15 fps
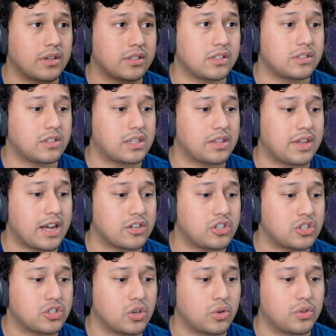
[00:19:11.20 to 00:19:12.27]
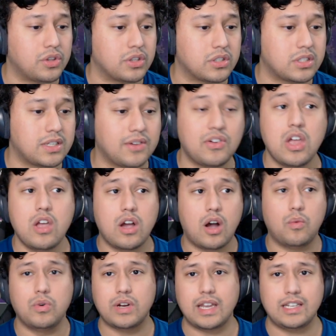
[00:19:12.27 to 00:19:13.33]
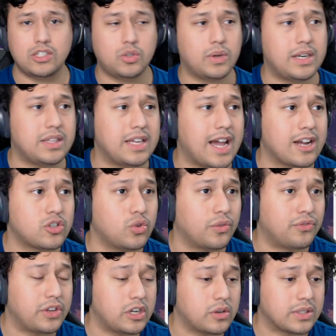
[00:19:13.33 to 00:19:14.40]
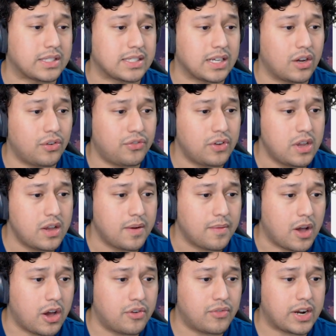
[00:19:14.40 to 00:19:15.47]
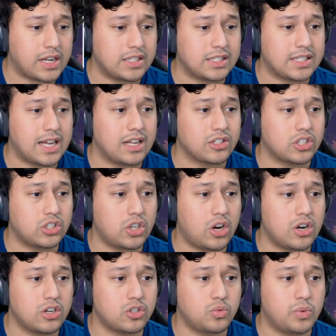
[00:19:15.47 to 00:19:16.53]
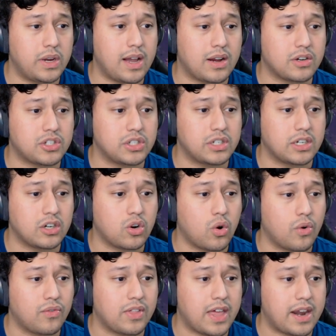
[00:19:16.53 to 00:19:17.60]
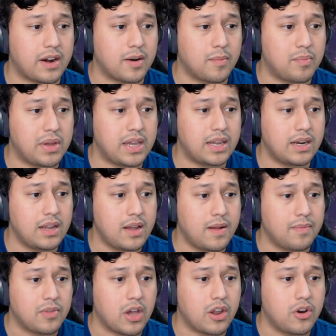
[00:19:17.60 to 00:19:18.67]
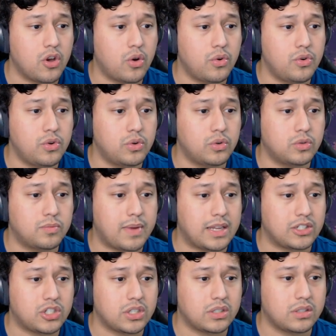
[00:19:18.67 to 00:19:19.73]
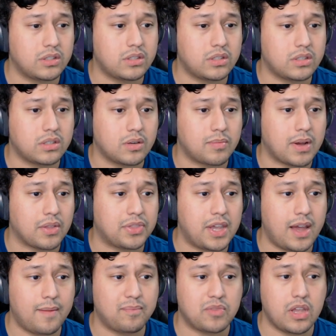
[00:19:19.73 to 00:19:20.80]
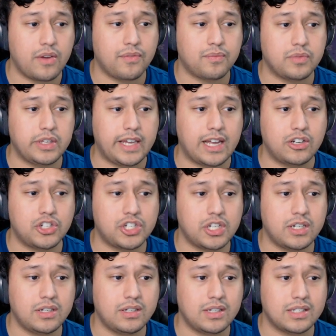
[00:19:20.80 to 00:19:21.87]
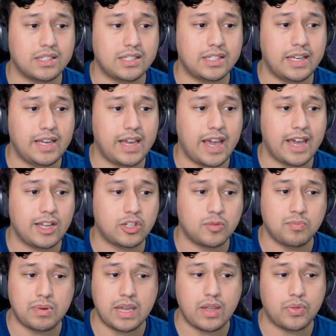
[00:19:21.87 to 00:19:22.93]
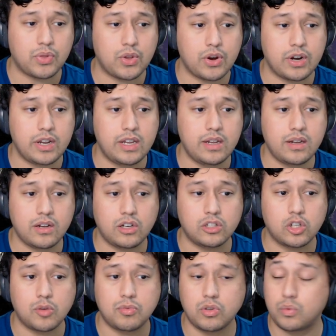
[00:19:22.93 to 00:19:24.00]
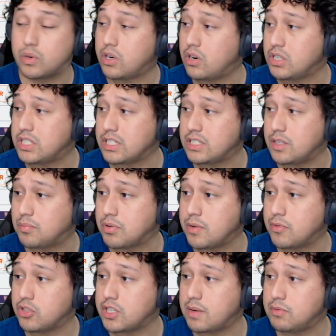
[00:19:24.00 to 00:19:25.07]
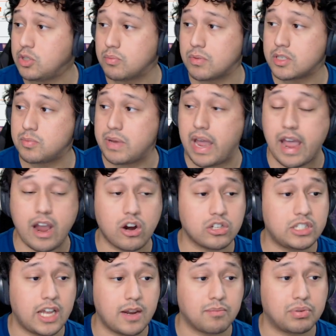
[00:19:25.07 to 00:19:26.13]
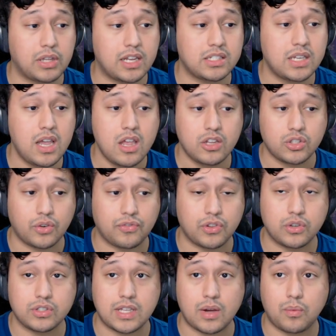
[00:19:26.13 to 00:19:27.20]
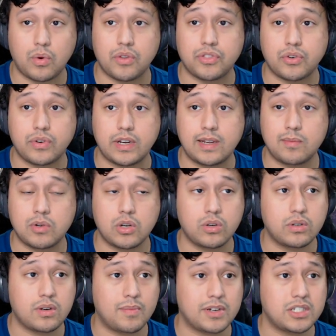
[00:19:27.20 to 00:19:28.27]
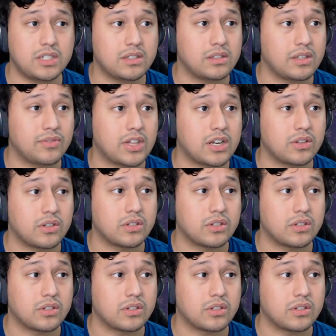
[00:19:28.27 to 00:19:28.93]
it doesn't look like they actually showed the stuff. We'll get into it in the actual video itself. Unreconciled Stars, we are actually going to go over that in a bit. No news mentions about that. If Genshin ZHB30 global 160 Primogems, you must be AR10 plus. So for those that want the redeem code, I'm actually going to leave that in the